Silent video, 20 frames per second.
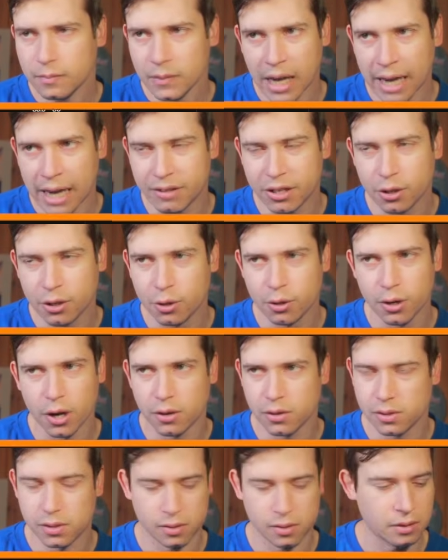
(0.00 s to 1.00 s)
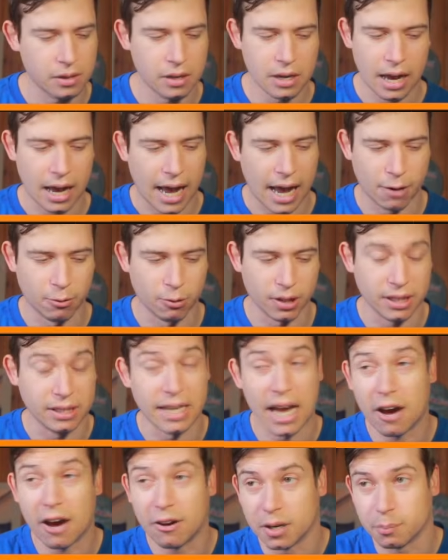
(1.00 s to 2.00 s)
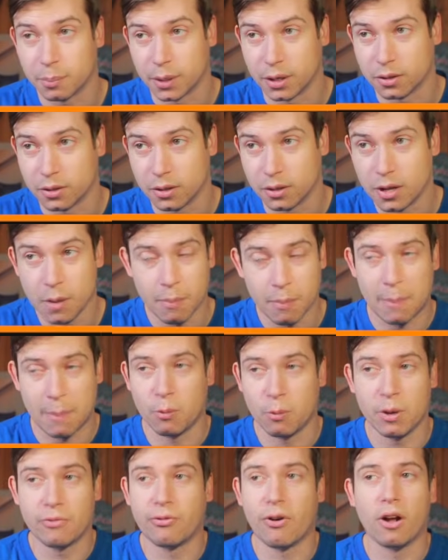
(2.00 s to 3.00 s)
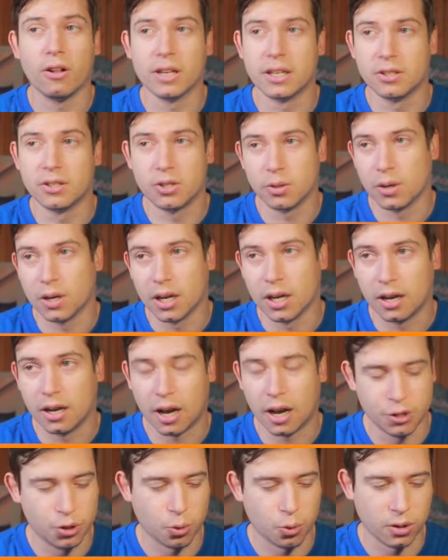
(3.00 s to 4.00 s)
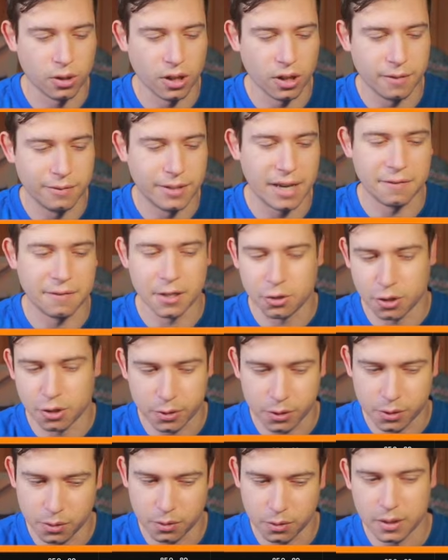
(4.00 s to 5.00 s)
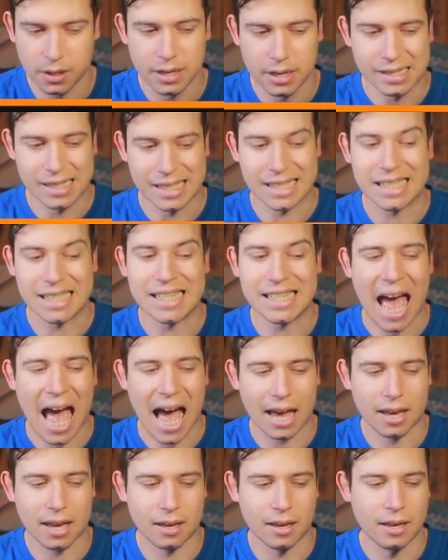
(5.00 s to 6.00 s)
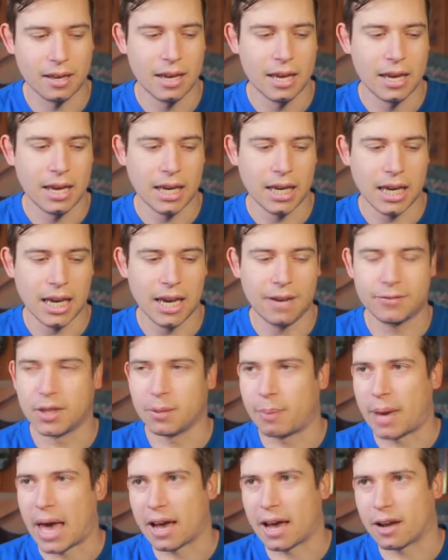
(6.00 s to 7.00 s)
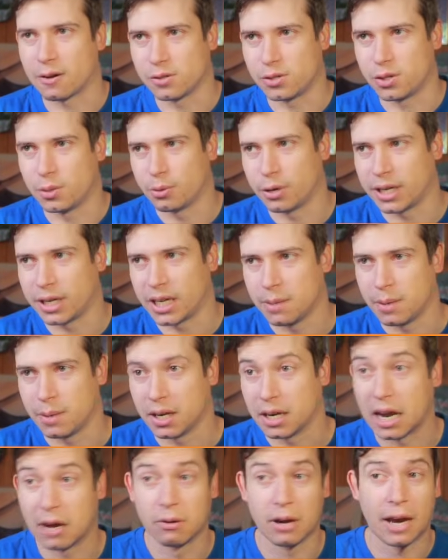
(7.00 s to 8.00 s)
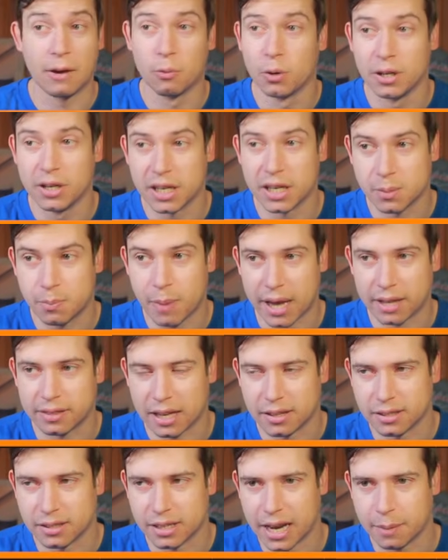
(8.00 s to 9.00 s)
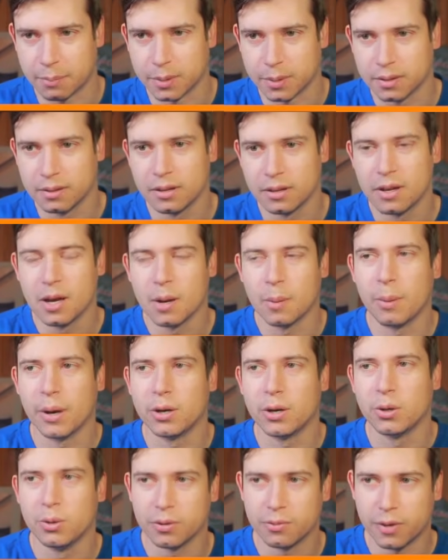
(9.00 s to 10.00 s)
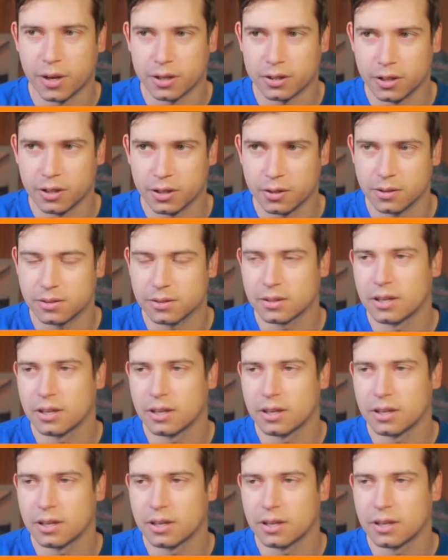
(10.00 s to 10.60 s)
And then who knows? I really doubt it, but maybe we fall into a Jordan Love, David Njoku stack if the Packers do bring him in. I wouldn't expect that to happen, but who the fuck knows?